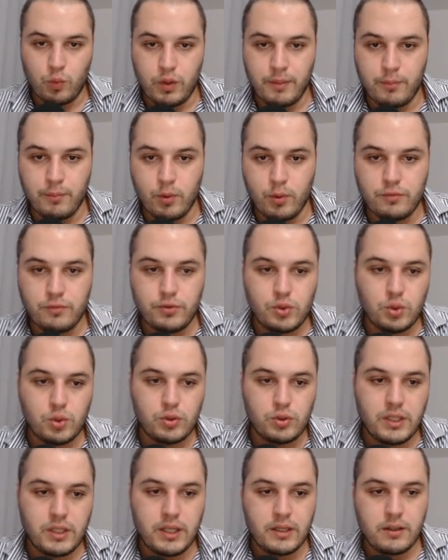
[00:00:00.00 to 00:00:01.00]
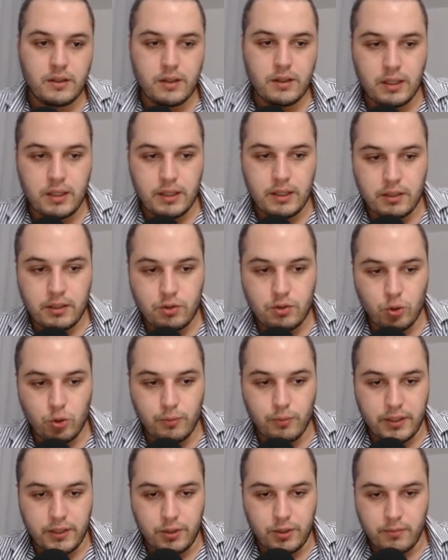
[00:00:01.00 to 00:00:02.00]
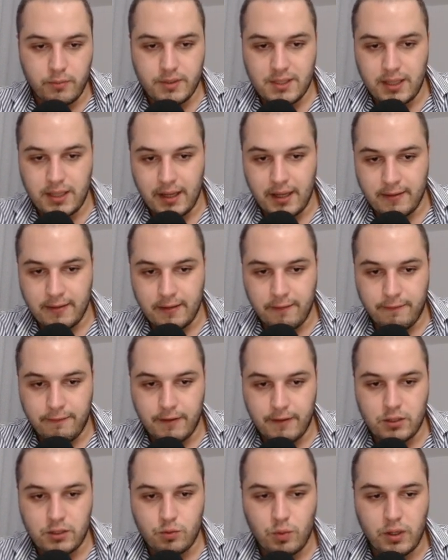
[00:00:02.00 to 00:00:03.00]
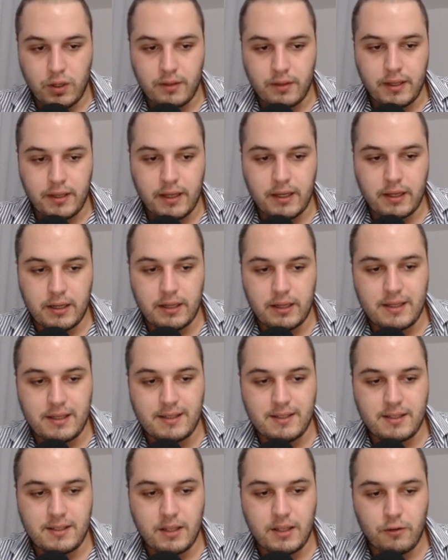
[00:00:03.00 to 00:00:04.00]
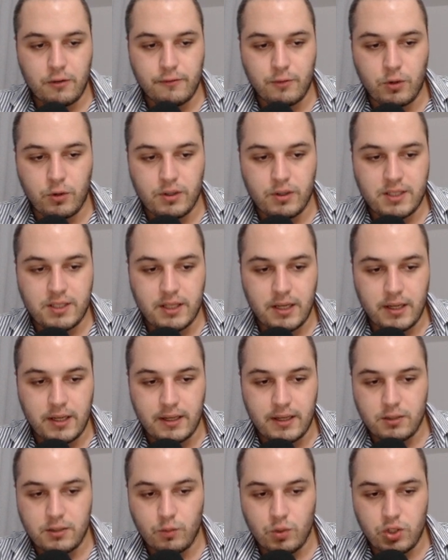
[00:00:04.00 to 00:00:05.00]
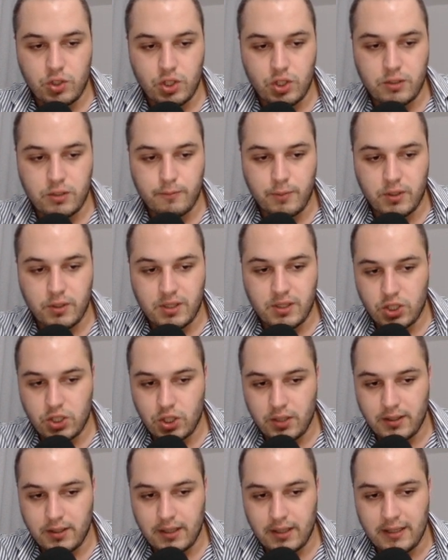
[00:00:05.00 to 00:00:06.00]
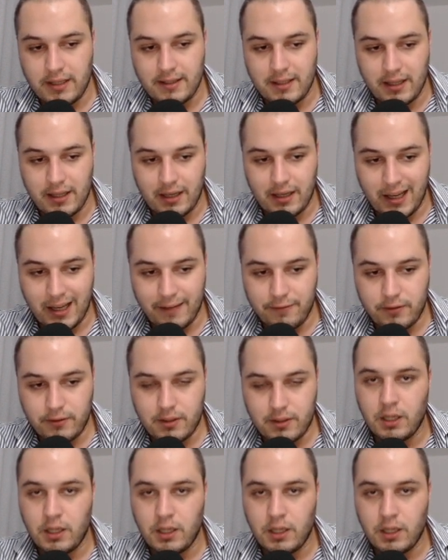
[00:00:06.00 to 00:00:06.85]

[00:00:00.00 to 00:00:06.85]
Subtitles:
We move to the 2-bedrooms, and the first one there is 04 series, which is positioned in the left